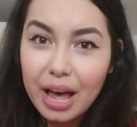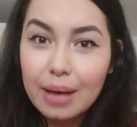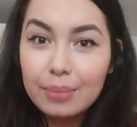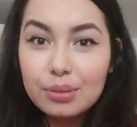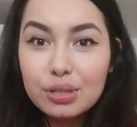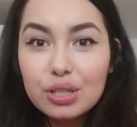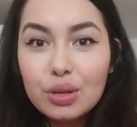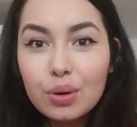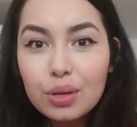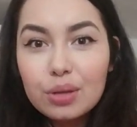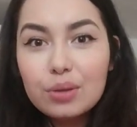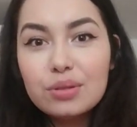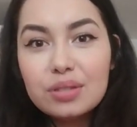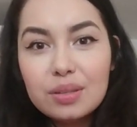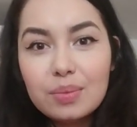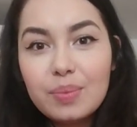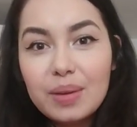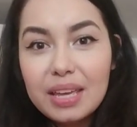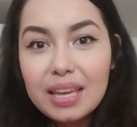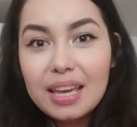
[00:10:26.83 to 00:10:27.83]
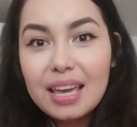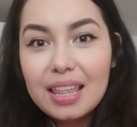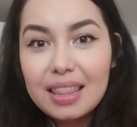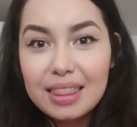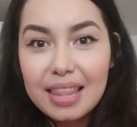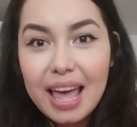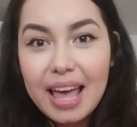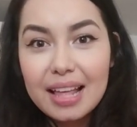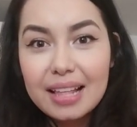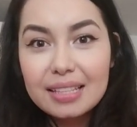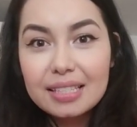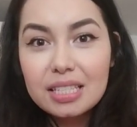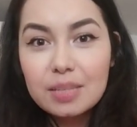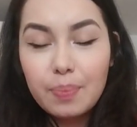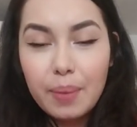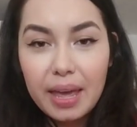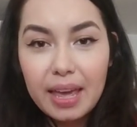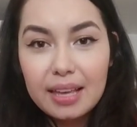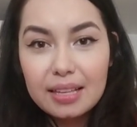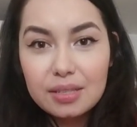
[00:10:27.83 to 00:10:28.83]
I'm so used to being in that
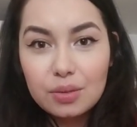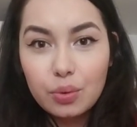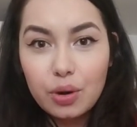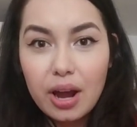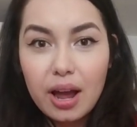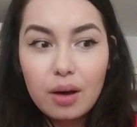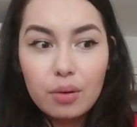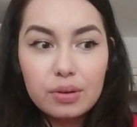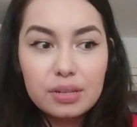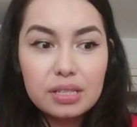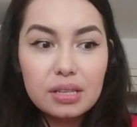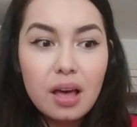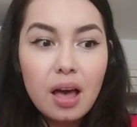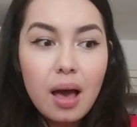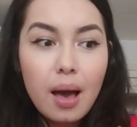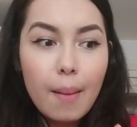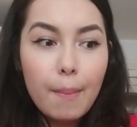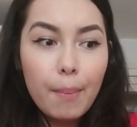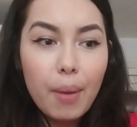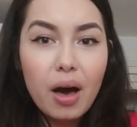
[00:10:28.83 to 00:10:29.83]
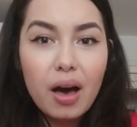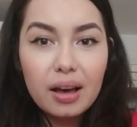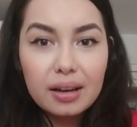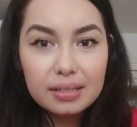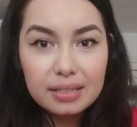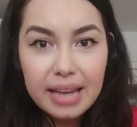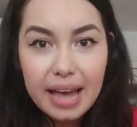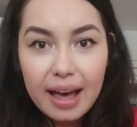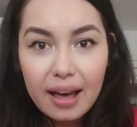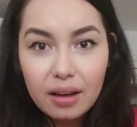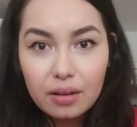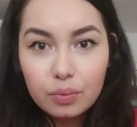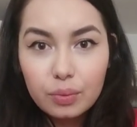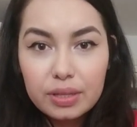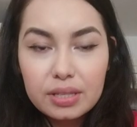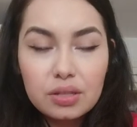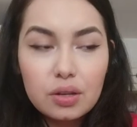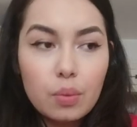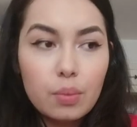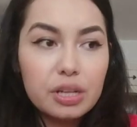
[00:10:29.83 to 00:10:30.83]
space where I was bogged down
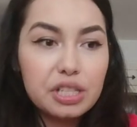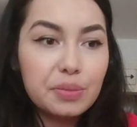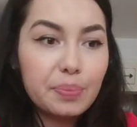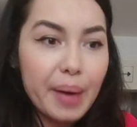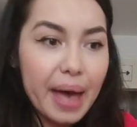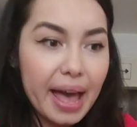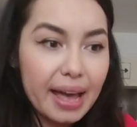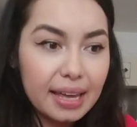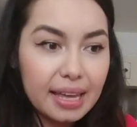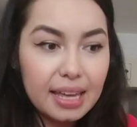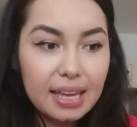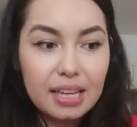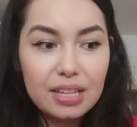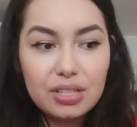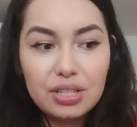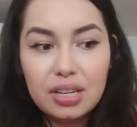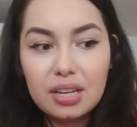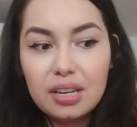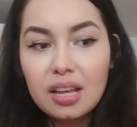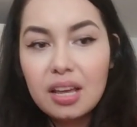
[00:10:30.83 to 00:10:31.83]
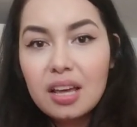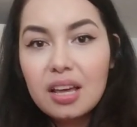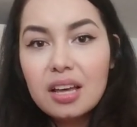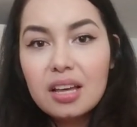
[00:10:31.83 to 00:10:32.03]
with so much baggage and